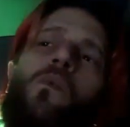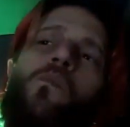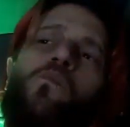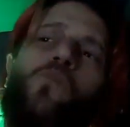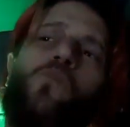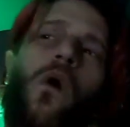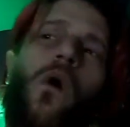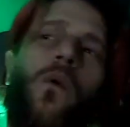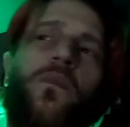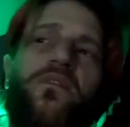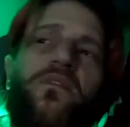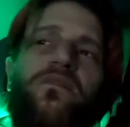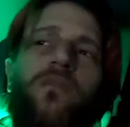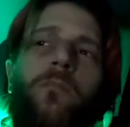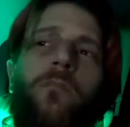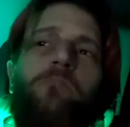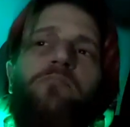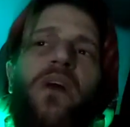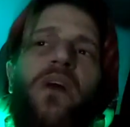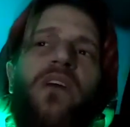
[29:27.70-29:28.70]
What was the
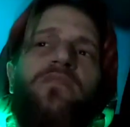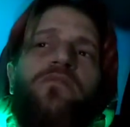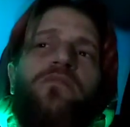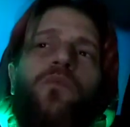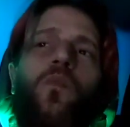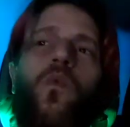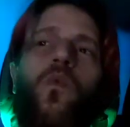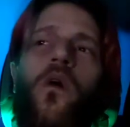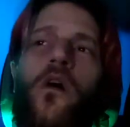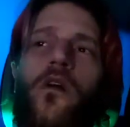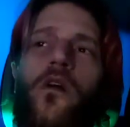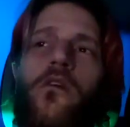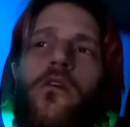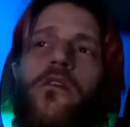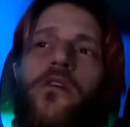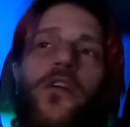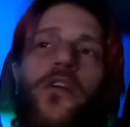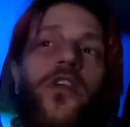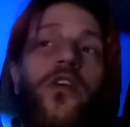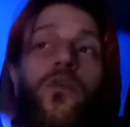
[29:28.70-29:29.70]
best water
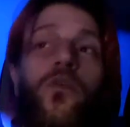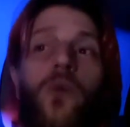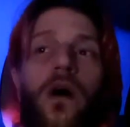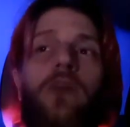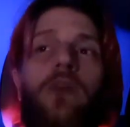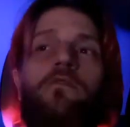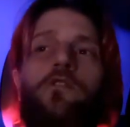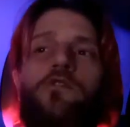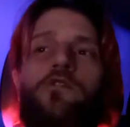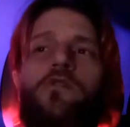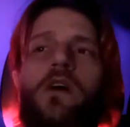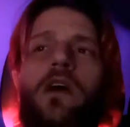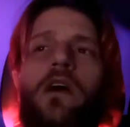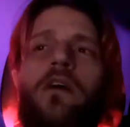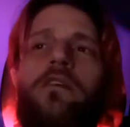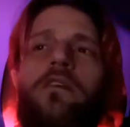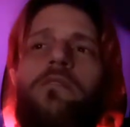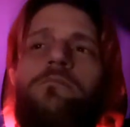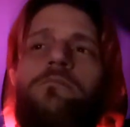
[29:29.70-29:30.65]
you ever drank?